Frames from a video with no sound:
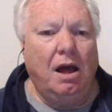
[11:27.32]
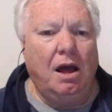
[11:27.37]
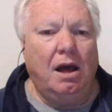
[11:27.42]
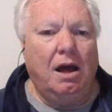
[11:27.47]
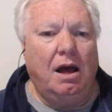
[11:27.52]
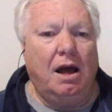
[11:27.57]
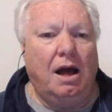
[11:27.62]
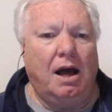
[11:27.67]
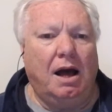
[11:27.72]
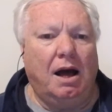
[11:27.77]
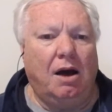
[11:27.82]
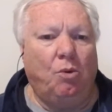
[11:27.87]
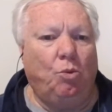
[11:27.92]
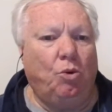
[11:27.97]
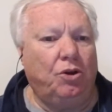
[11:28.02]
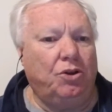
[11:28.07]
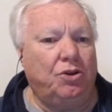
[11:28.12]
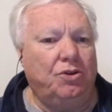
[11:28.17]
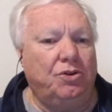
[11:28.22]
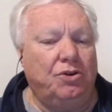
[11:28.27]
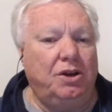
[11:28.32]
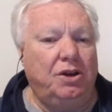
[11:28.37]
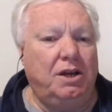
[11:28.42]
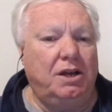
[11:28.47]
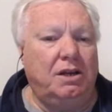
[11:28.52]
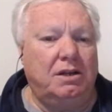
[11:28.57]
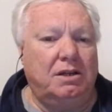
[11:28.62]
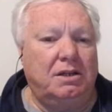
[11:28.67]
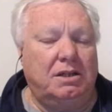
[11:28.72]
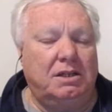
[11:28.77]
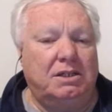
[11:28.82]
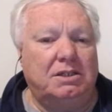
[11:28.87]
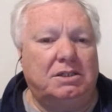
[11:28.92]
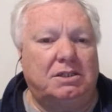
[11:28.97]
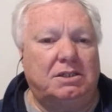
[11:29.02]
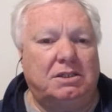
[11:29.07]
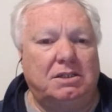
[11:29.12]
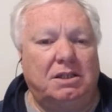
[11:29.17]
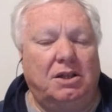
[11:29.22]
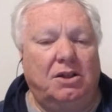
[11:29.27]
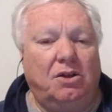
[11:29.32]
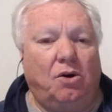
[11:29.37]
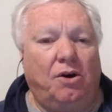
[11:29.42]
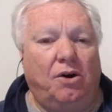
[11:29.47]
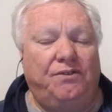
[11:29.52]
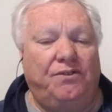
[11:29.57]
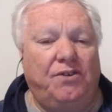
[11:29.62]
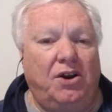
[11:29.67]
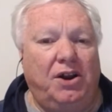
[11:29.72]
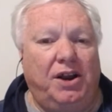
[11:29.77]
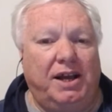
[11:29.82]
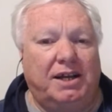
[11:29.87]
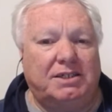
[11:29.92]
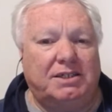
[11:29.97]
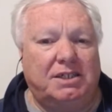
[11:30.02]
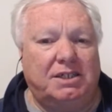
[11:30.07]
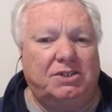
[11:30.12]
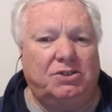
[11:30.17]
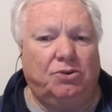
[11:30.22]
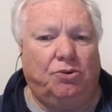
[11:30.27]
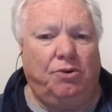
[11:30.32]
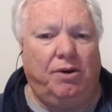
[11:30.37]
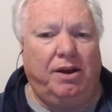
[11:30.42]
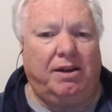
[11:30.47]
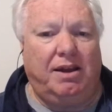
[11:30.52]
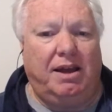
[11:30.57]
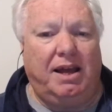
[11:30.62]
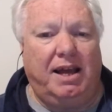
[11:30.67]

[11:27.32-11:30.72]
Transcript: What you need is iPhone XS or